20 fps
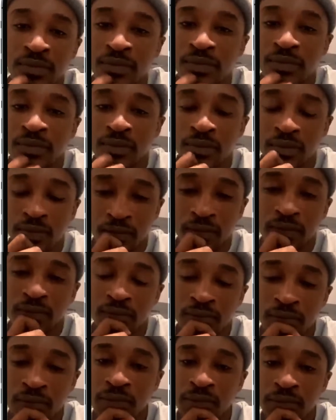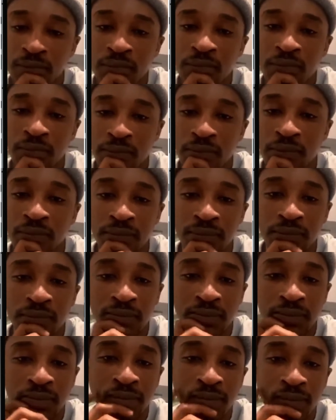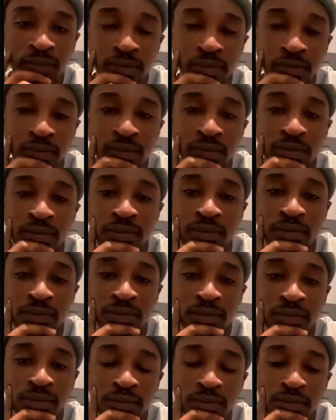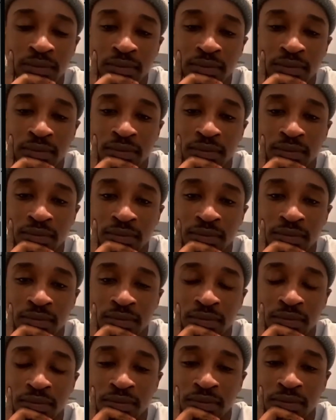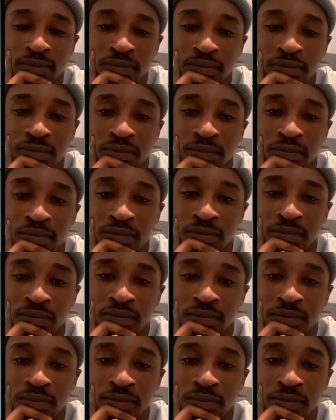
(not speaking)